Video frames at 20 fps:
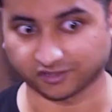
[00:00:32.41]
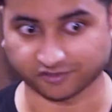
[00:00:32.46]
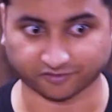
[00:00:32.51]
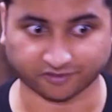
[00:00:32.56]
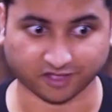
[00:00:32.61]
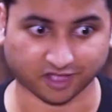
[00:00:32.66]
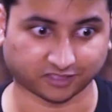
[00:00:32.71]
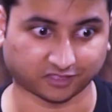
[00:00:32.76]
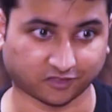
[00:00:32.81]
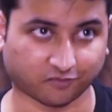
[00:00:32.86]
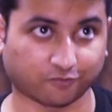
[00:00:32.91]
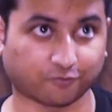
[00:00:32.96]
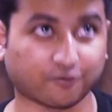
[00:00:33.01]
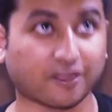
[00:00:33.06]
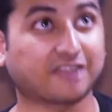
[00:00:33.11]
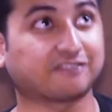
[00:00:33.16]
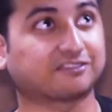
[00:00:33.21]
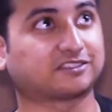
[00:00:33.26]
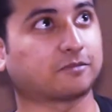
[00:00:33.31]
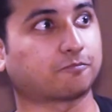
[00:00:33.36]
You've got the
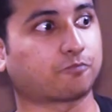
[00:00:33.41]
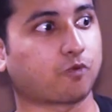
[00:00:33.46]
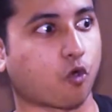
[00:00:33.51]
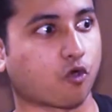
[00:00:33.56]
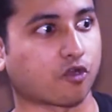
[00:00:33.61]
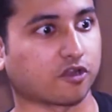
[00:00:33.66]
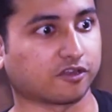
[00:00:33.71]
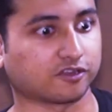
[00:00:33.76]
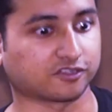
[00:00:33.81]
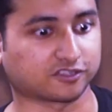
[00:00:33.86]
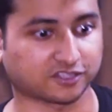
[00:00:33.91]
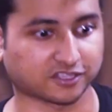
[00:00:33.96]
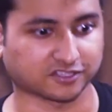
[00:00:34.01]
Vive supporters.